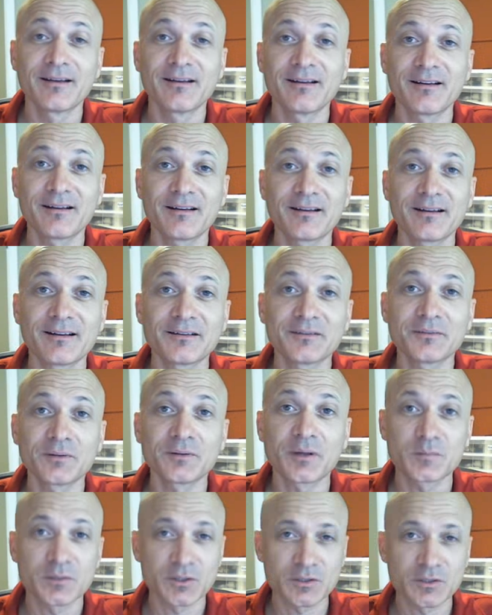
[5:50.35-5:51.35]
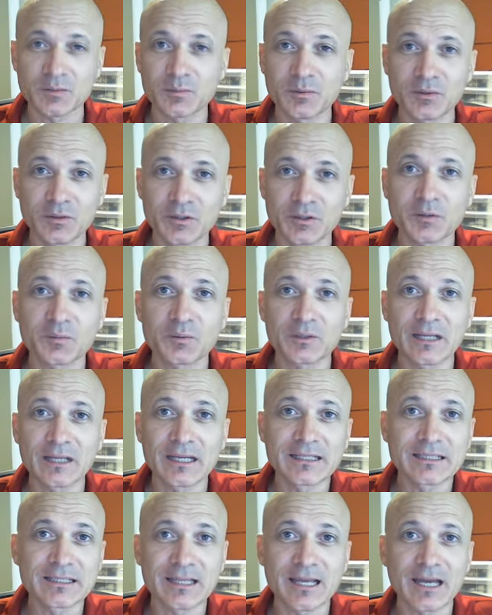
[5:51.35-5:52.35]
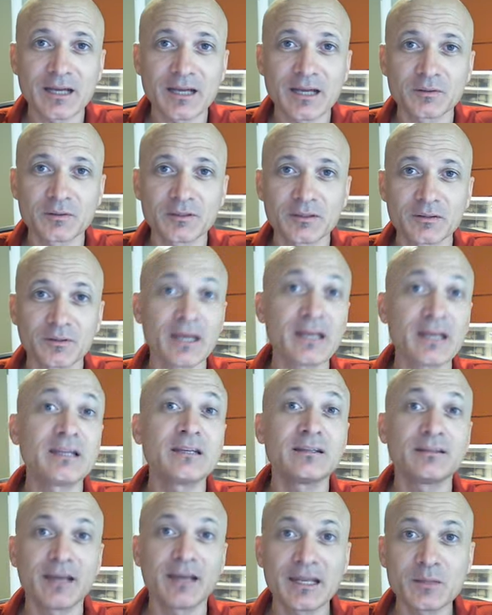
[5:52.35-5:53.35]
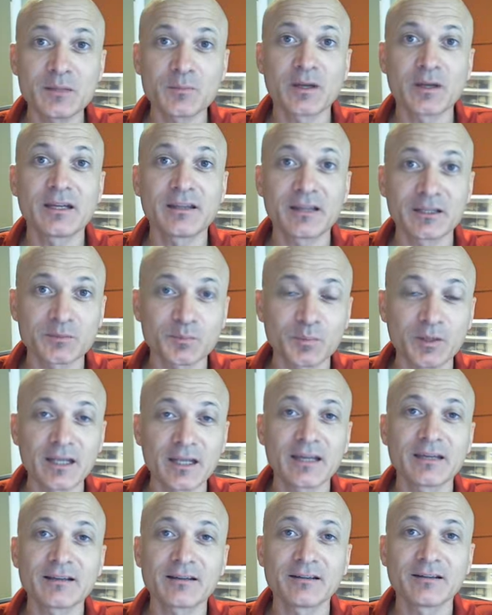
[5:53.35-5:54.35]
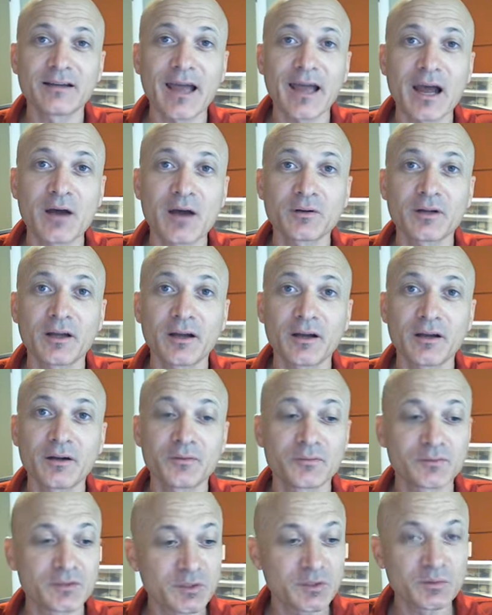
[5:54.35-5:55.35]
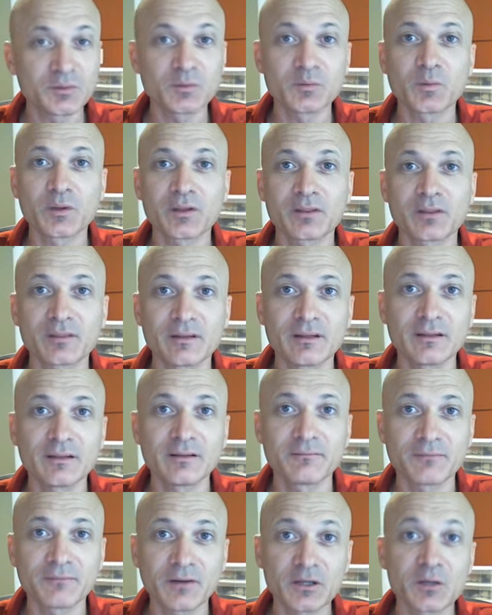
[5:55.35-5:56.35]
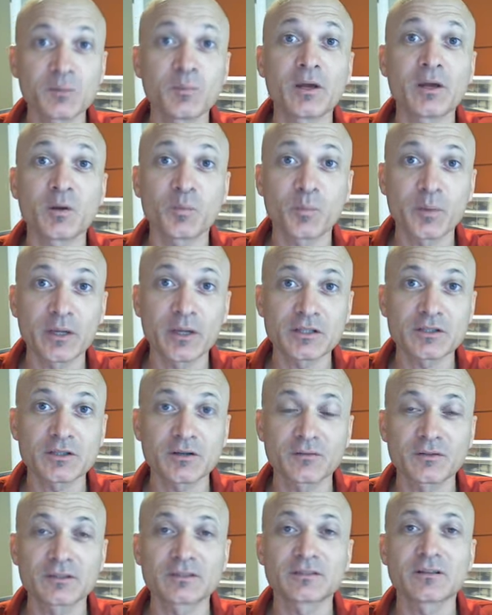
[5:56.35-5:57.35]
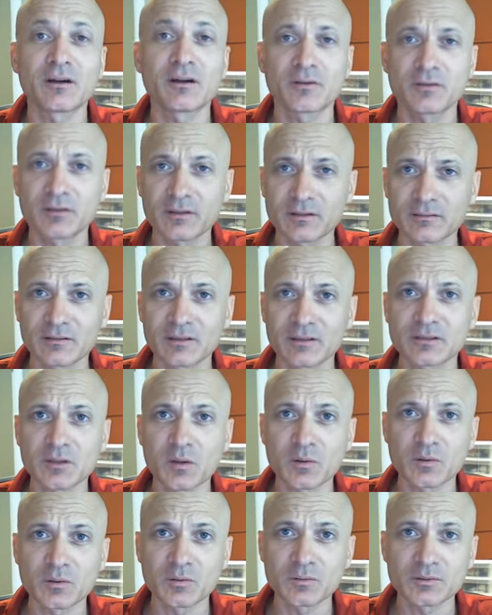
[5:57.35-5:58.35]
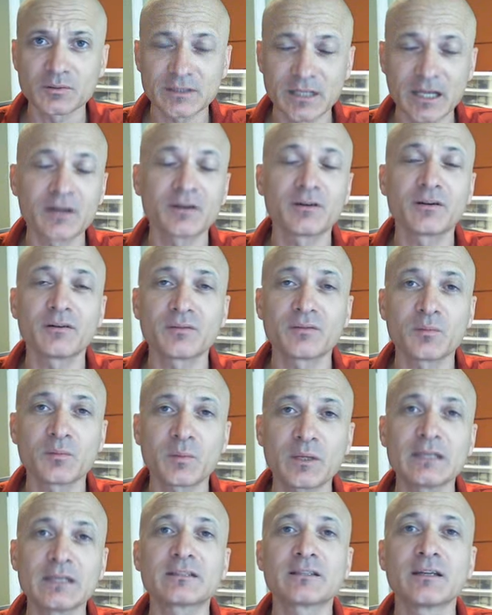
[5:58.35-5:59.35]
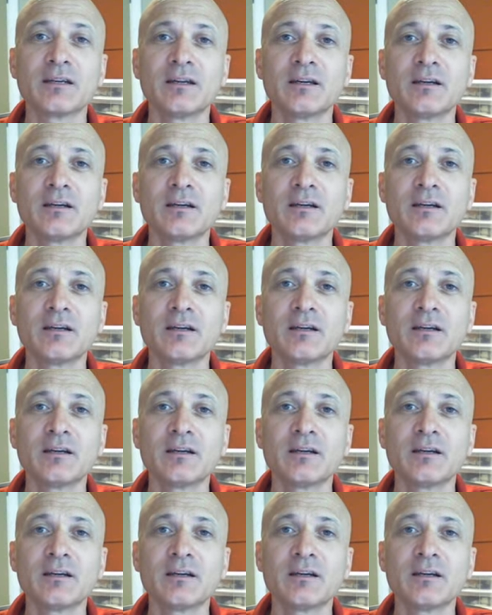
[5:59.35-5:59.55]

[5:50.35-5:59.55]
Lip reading: I'm sure some of you can relate to that, or anybody that's playing out of tune with the fundamental pitch of the song, or the tonal center of the piece.